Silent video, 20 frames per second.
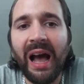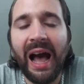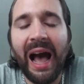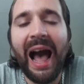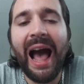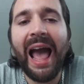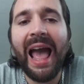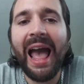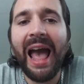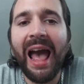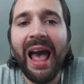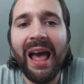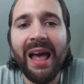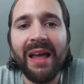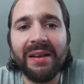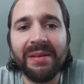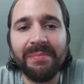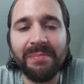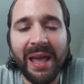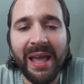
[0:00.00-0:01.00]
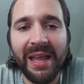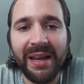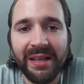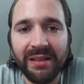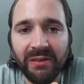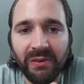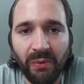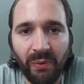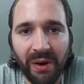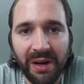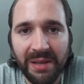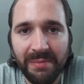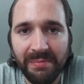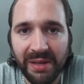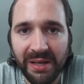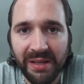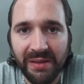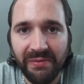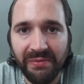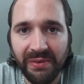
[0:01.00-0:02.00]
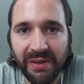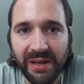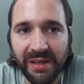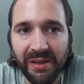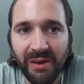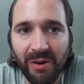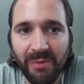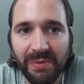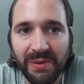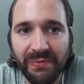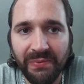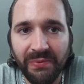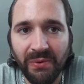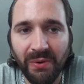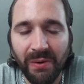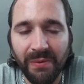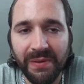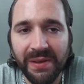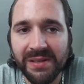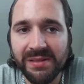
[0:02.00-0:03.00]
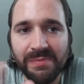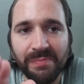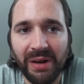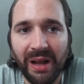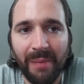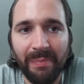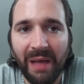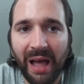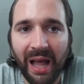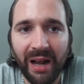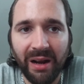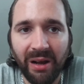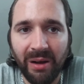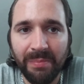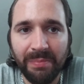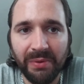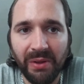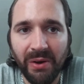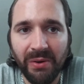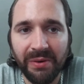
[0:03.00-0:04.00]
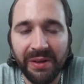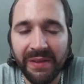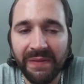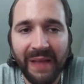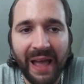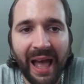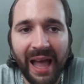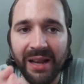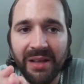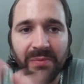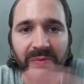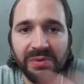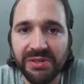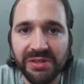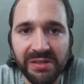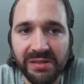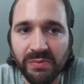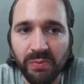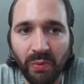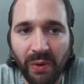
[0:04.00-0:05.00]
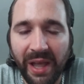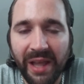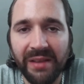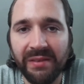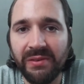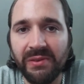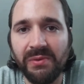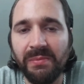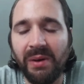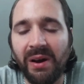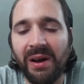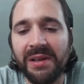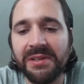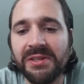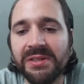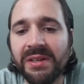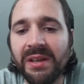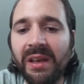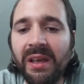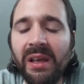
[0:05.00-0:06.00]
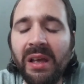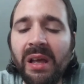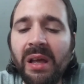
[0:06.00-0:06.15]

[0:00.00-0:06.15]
I had made a 20 minute video before this, but I'm not uploading that. It was just way too much.